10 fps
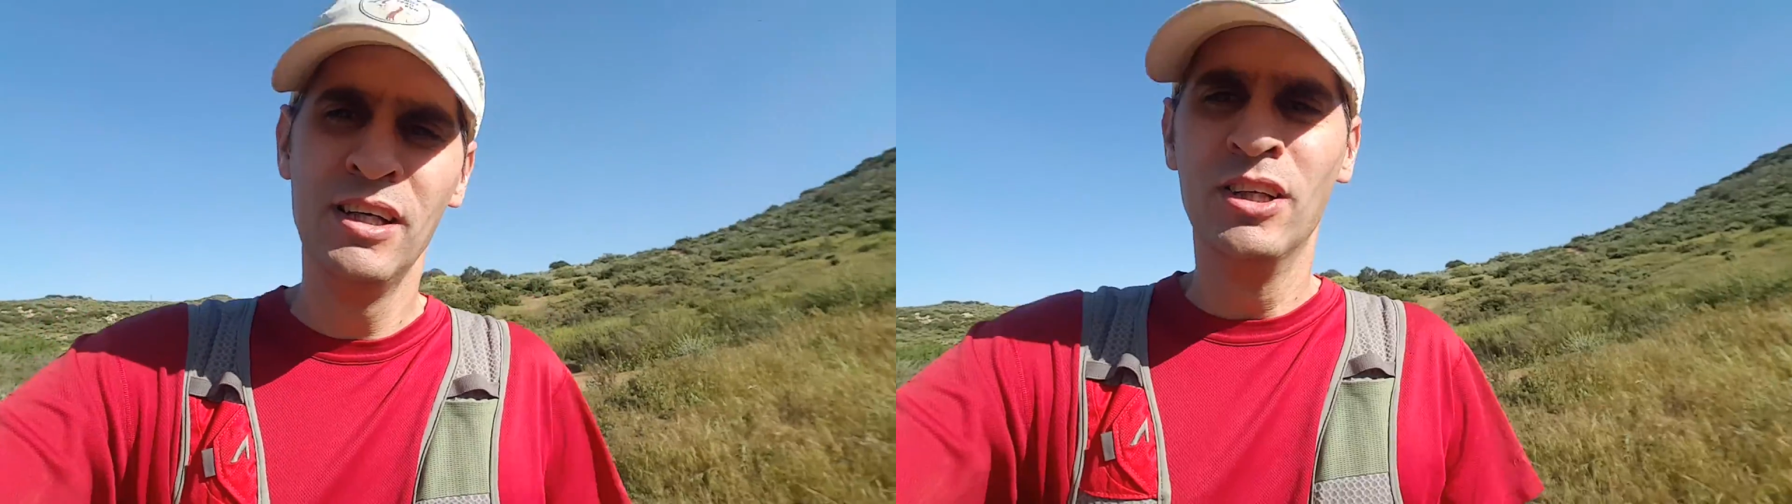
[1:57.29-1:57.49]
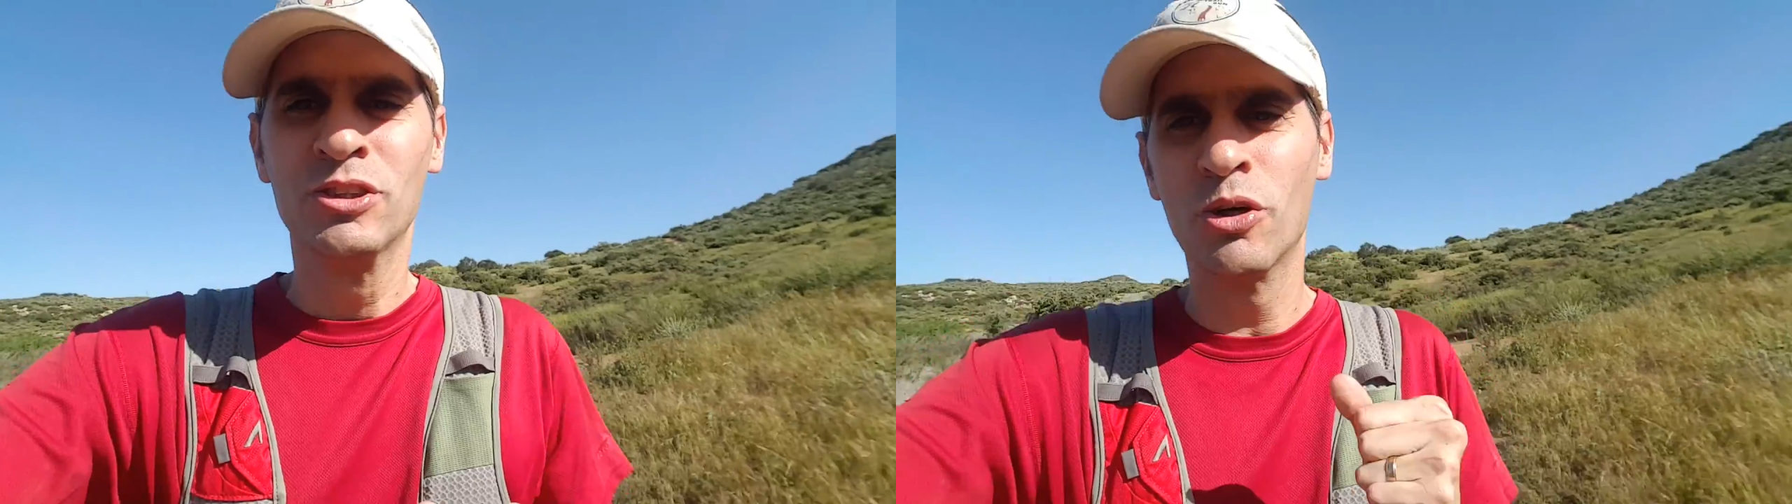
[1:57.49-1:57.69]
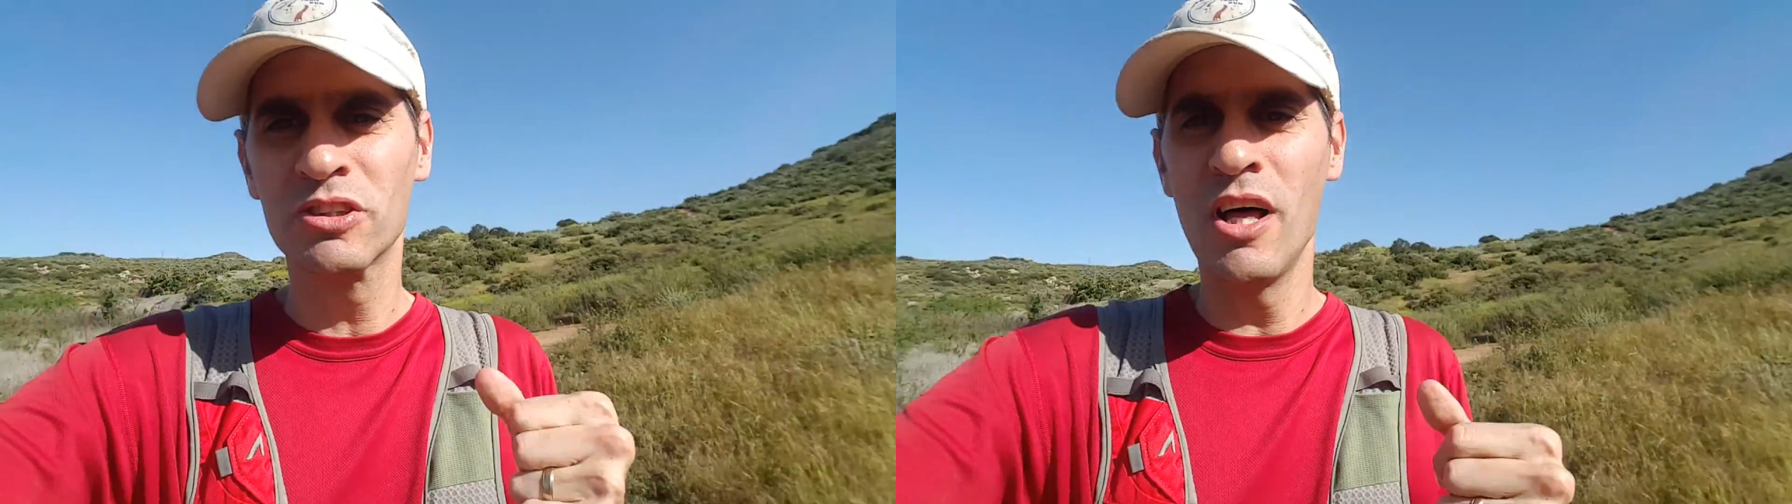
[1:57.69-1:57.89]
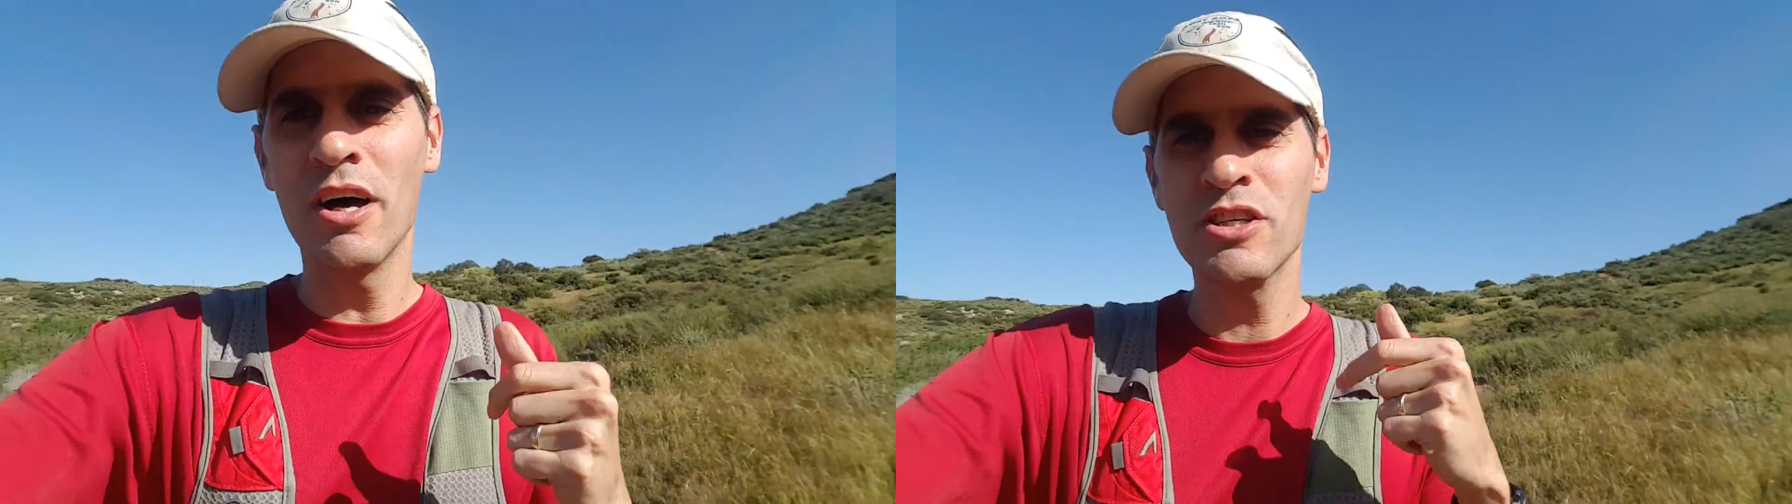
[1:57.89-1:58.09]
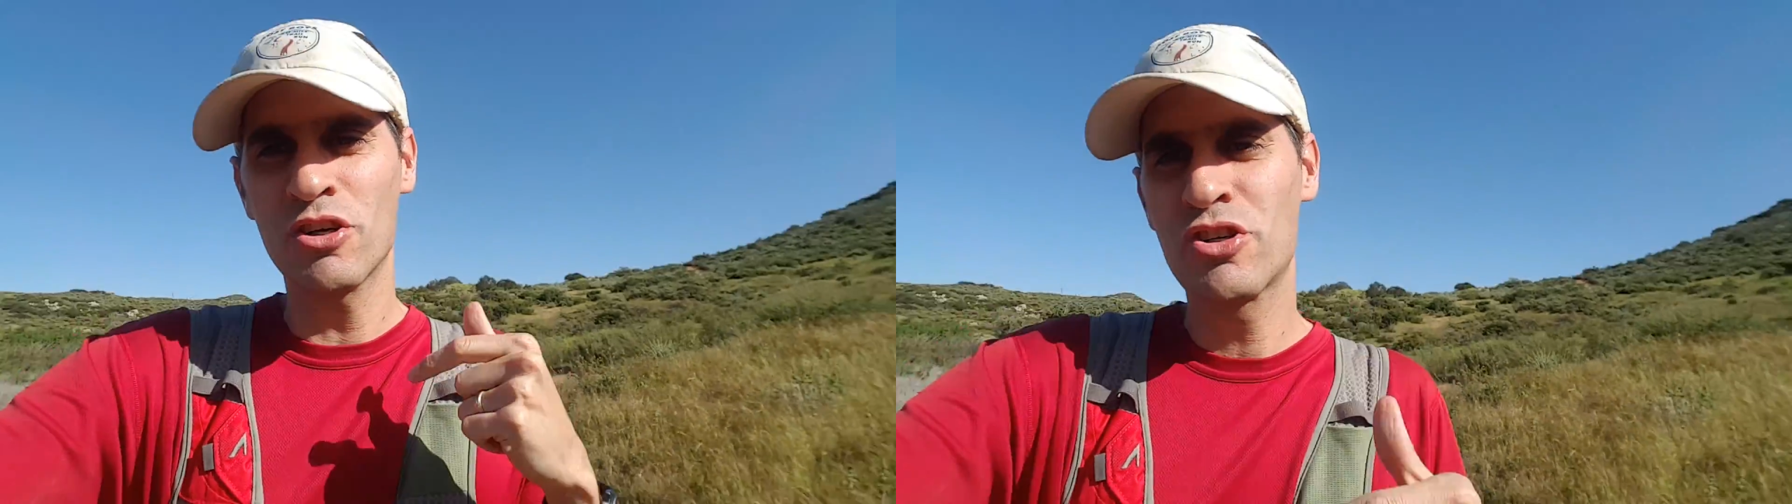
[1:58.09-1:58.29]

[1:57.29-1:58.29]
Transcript: So as long as you're